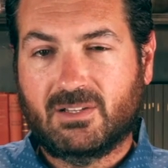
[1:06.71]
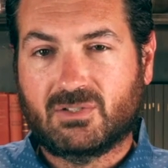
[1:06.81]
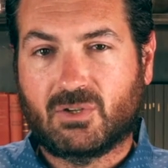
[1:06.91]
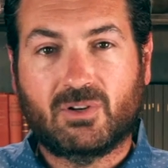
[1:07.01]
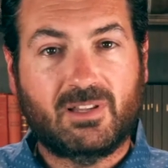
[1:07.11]

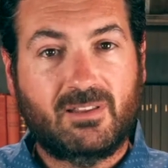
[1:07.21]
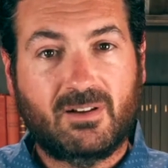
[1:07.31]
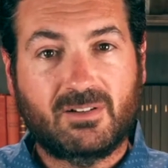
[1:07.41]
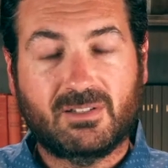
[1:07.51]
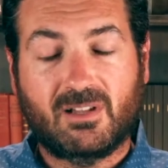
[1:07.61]
Certainly
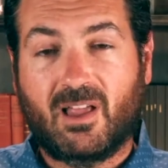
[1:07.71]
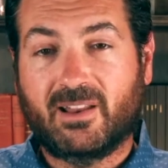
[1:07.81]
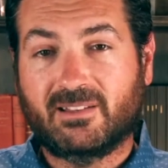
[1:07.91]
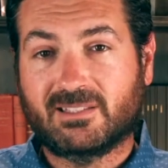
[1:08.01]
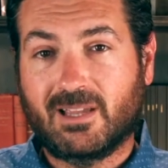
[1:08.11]
there's a
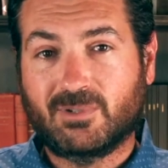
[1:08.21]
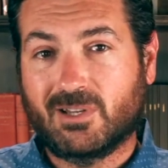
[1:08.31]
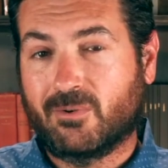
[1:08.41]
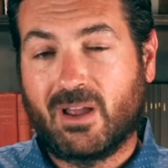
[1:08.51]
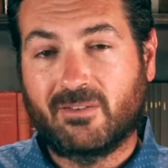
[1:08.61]
lot of
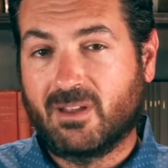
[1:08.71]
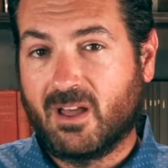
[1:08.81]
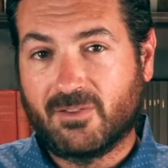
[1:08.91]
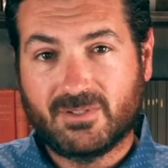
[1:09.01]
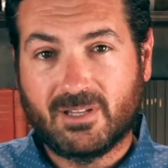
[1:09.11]
deception around
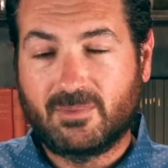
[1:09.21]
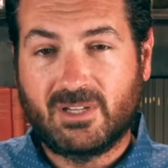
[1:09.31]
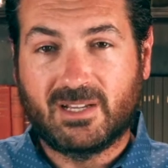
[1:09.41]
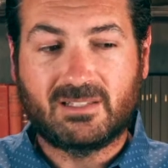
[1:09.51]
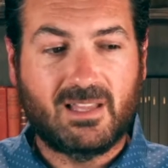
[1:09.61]
other
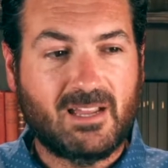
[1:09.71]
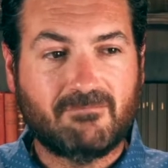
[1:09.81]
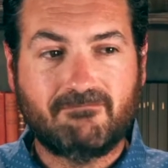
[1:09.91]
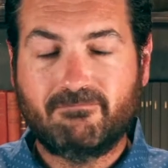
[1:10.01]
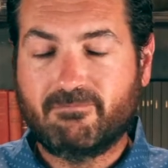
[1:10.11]
subjects like
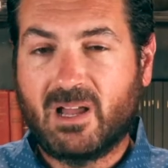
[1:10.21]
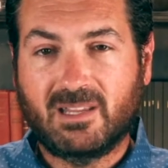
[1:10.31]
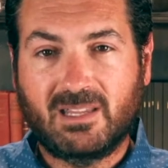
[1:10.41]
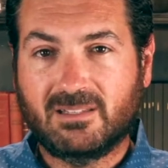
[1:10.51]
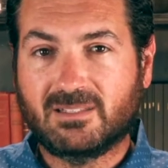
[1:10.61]

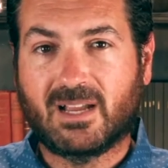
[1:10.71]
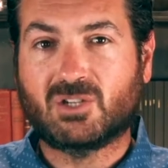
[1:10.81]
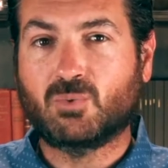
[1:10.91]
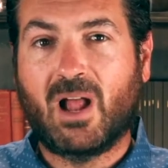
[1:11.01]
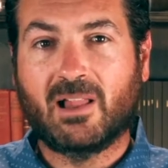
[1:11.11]
money,
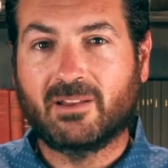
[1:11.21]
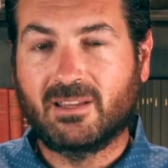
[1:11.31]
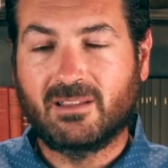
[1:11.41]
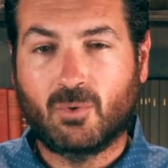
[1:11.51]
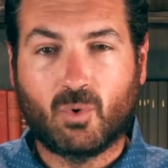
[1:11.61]

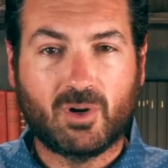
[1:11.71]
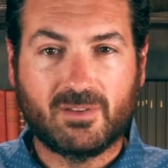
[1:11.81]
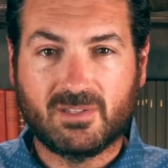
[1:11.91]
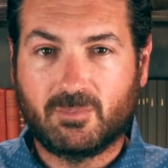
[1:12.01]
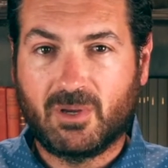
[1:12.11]
sexuality, the work
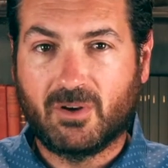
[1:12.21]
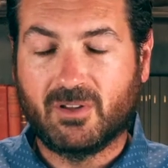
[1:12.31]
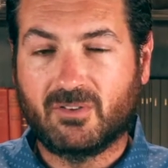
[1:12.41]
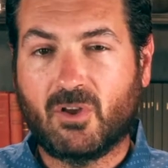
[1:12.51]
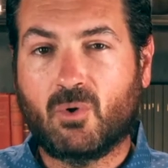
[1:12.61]
of the Spirit,
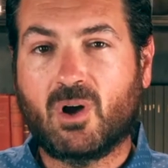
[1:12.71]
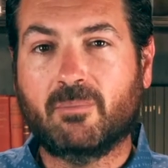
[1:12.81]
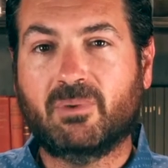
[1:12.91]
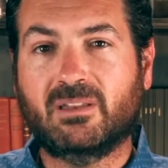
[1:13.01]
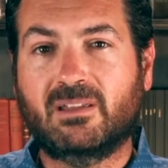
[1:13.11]
and so on,
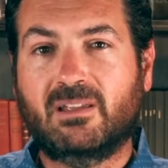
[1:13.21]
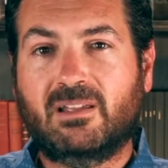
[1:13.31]
but